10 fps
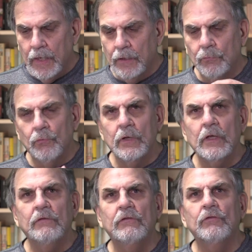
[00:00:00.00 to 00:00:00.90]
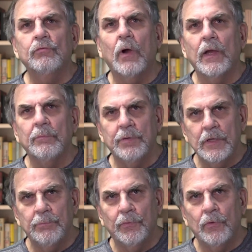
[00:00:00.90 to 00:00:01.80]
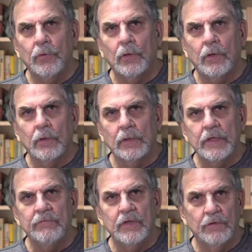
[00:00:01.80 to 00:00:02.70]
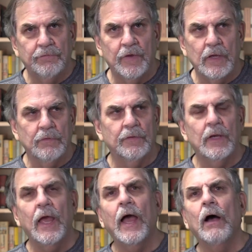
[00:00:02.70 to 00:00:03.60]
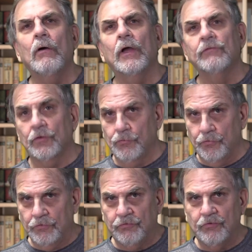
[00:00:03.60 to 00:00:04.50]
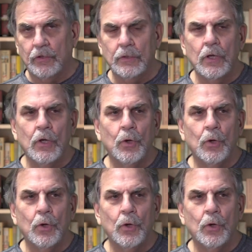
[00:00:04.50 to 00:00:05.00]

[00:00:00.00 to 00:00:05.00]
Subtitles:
and reasons why people are leaving the faith and how, as a Christian,